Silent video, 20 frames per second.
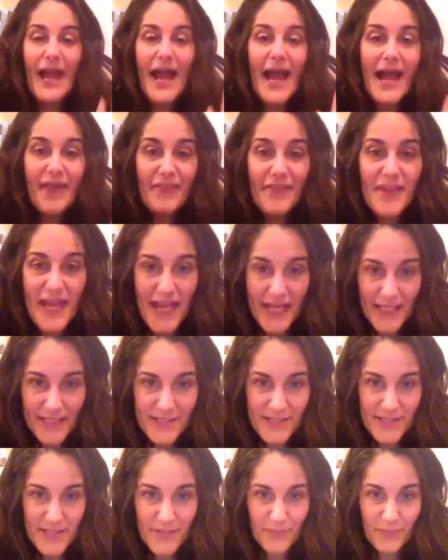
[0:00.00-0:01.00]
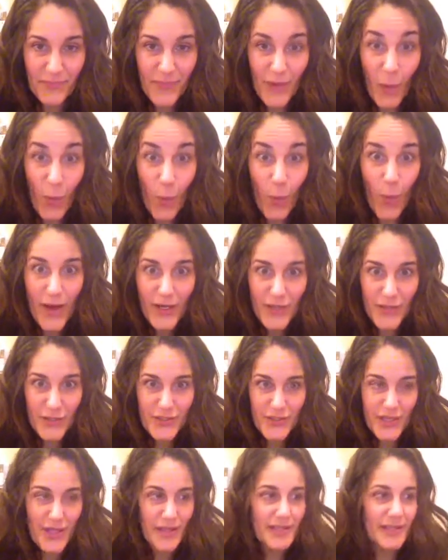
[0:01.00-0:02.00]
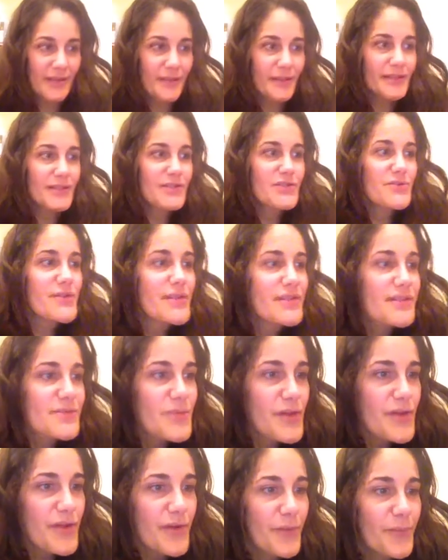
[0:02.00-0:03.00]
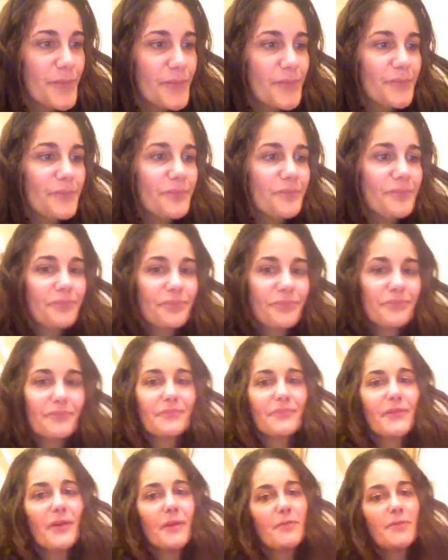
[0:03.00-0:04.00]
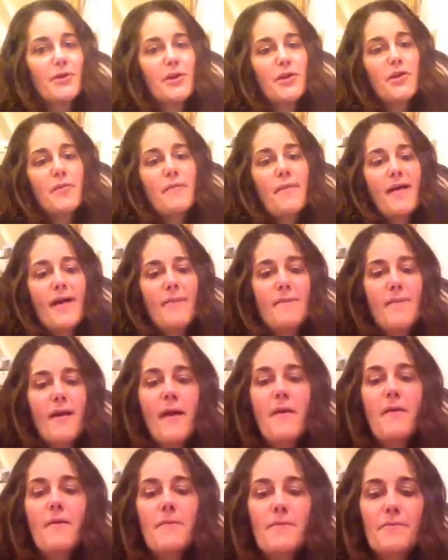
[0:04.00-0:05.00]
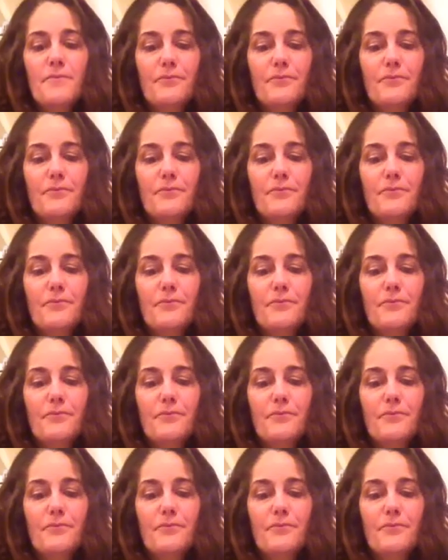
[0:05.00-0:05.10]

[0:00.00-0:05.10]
at the end, when you're done, I'm going to do this with you. Bring your map out.